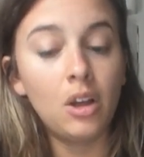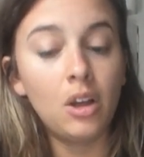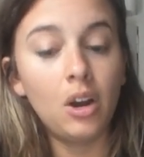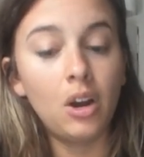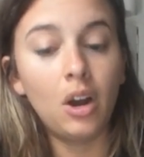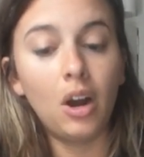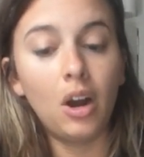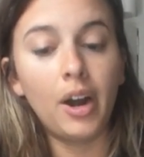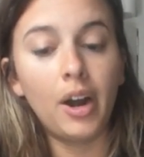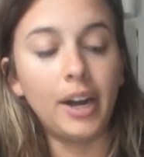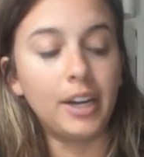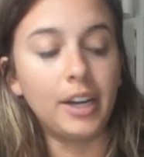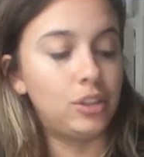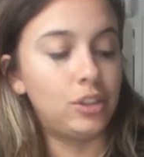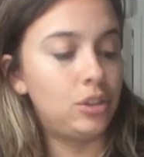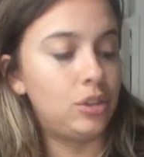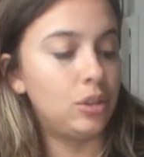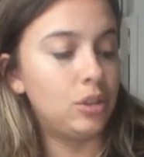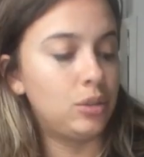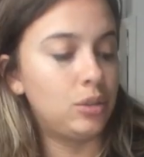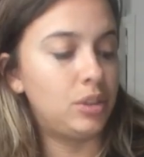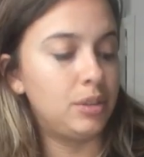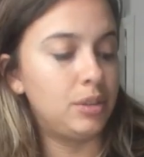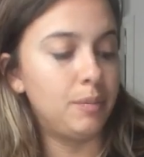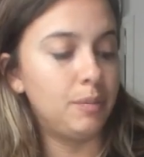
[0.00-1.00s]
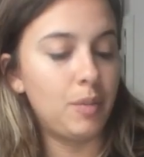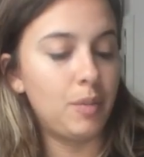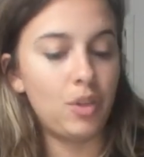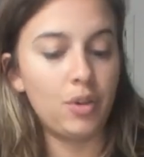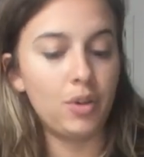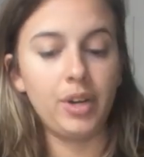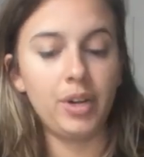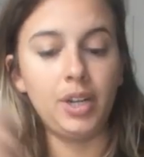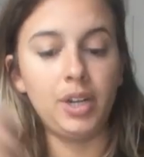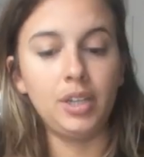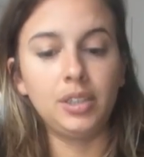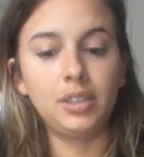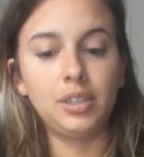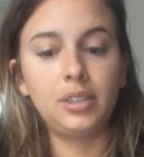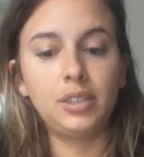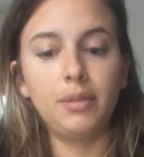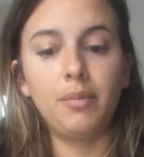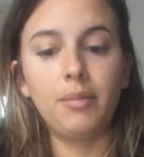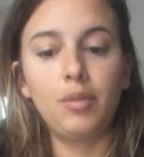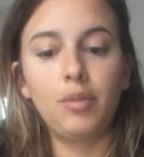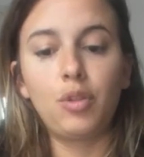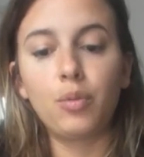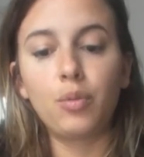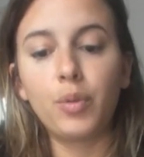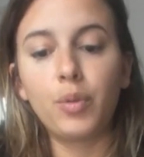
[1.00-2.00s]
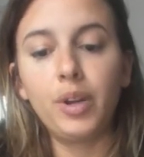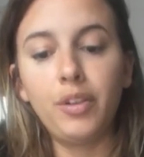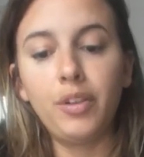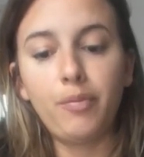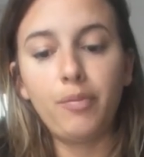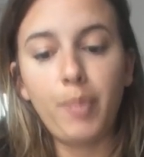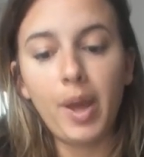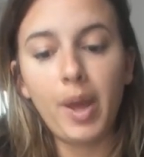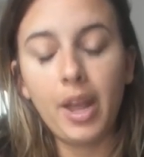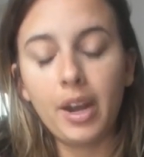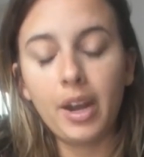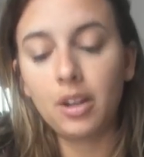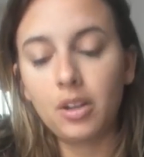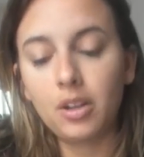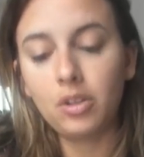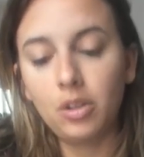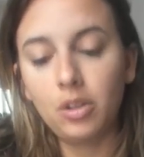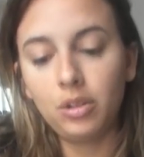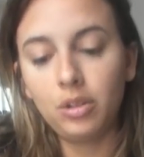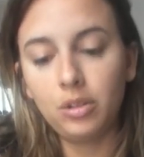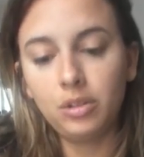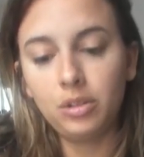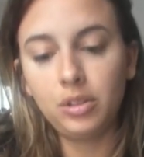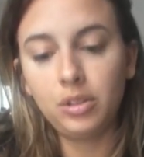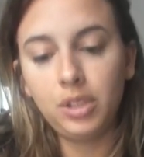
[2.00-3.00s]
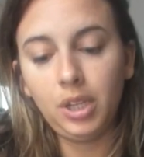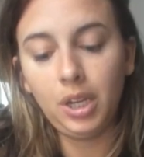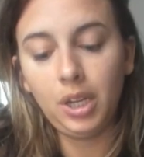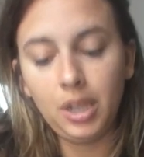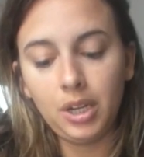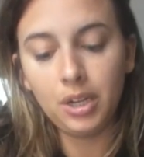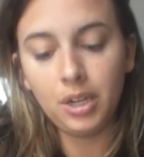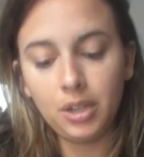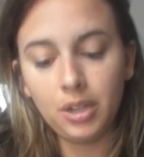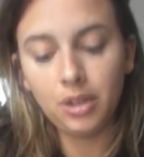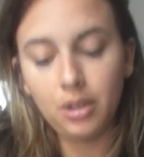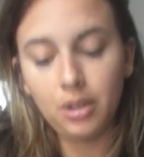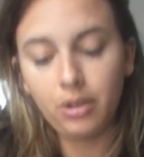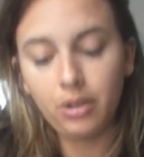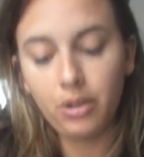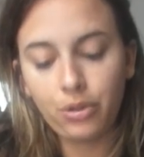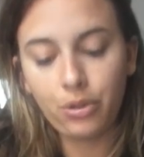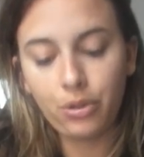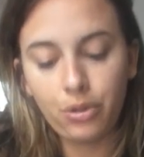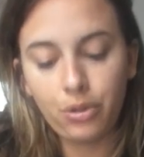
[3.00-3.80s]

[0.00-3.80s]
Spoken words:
All right, so some Three of Pentacles here,